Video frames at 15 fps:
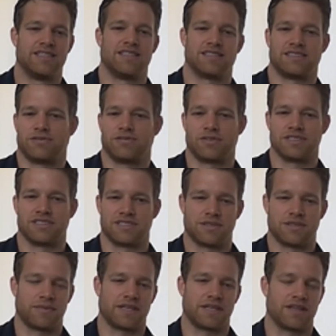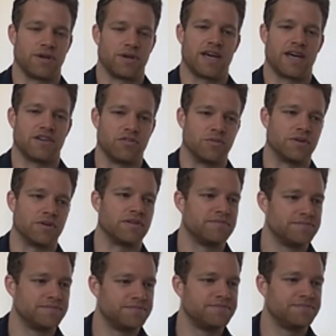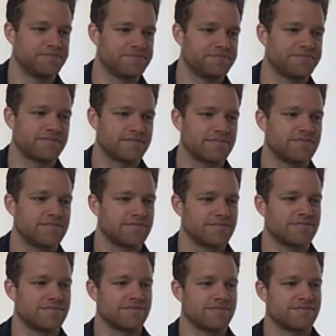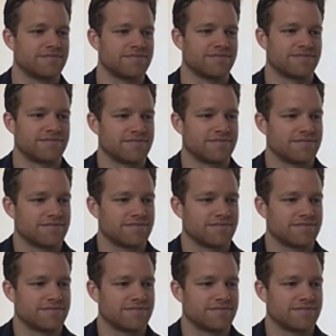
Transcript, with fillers: That's, for instance, something that we had at Uber. Uber Eats